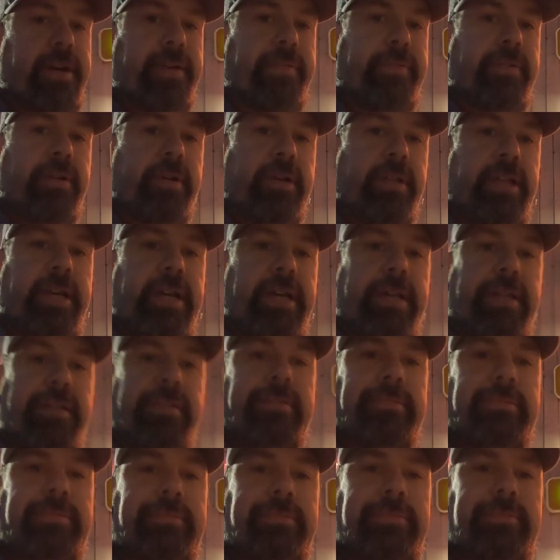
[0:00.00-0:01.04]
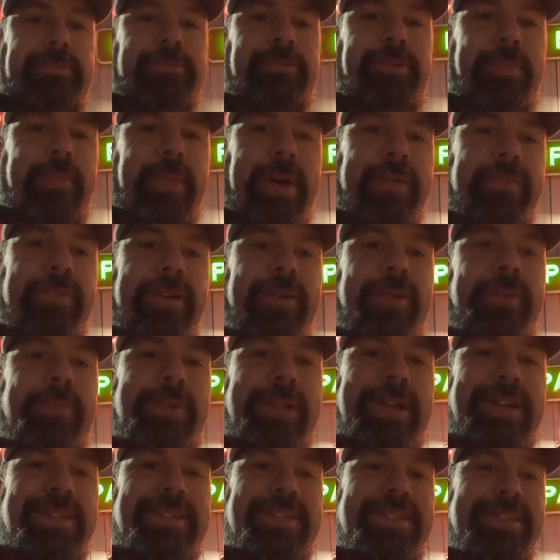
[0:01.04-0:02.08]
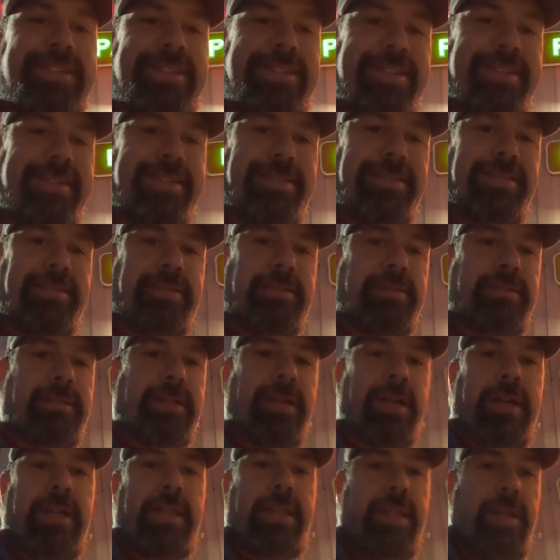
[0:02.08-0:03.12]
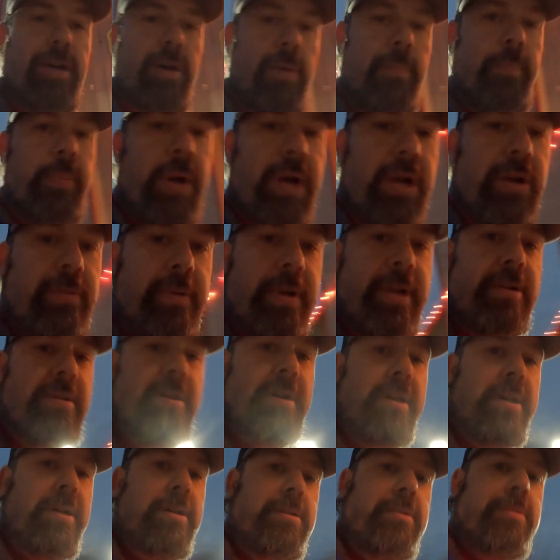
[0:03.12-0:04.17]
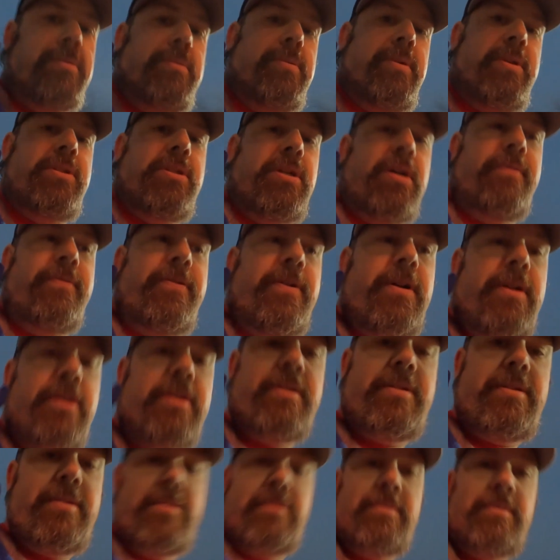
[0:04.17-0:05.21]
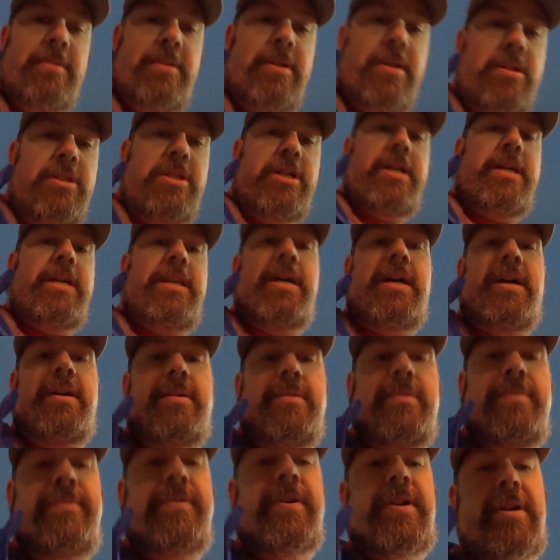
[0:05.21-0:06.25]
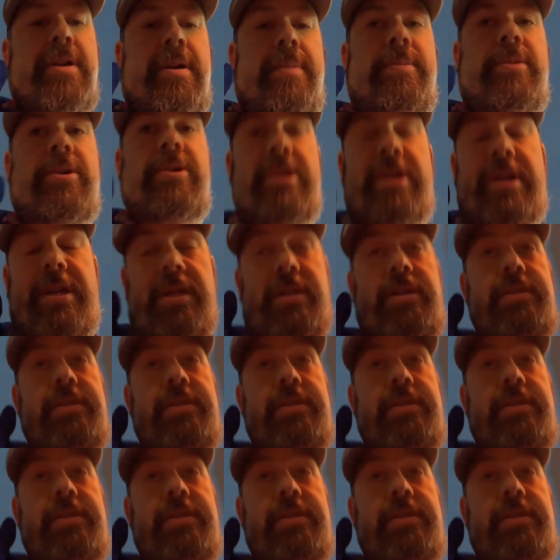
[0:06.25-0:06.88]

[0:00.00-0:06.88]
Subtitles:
after all that. One of my favorite places, the old Parkway Grill, Wichita Falls. Y'all check it out if y'all come through here.